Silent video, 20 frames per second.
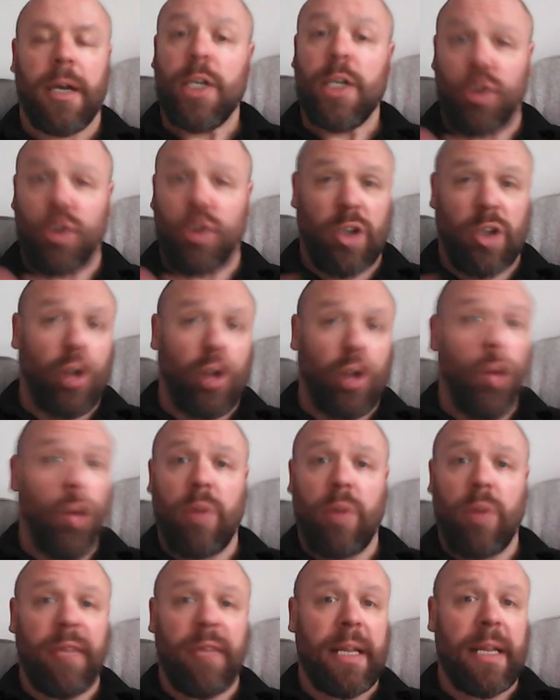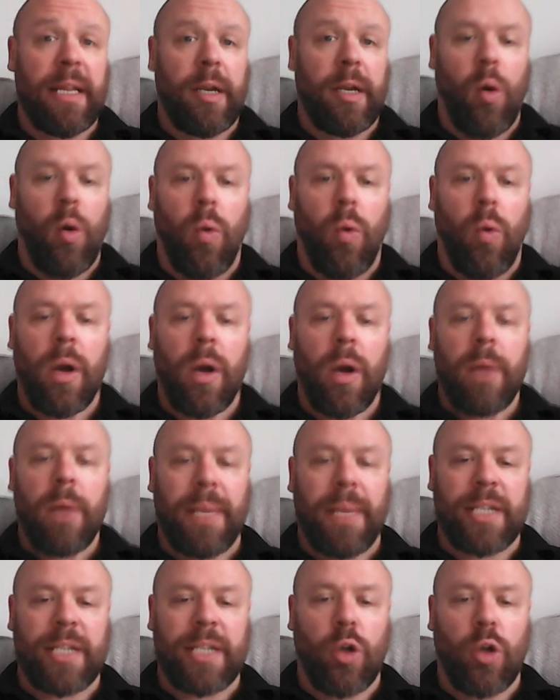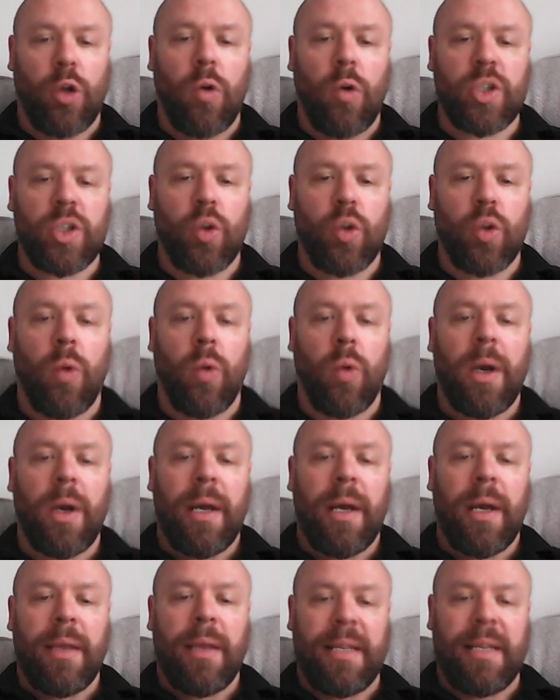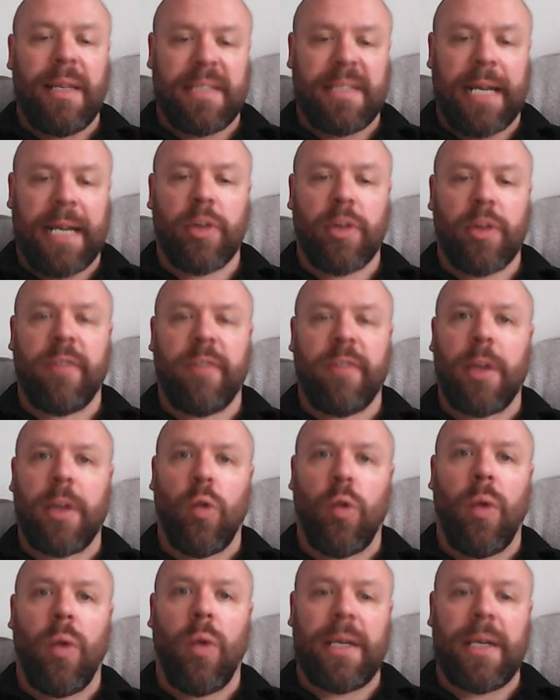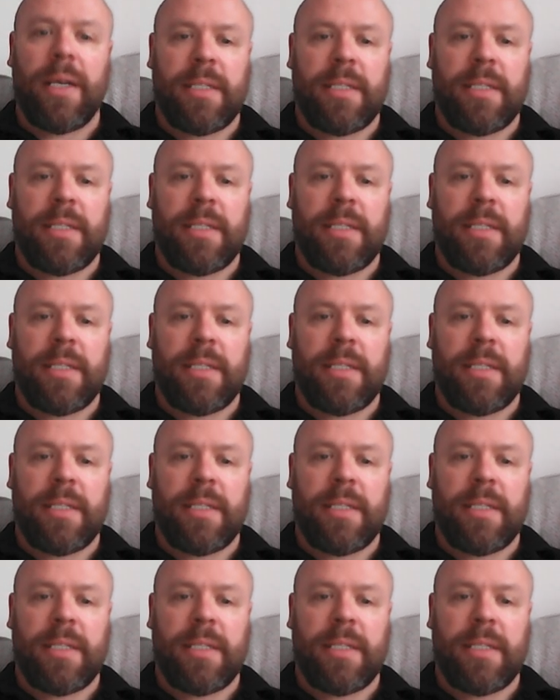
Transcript: So it's got nowhere really to go, but it's also the center of the low is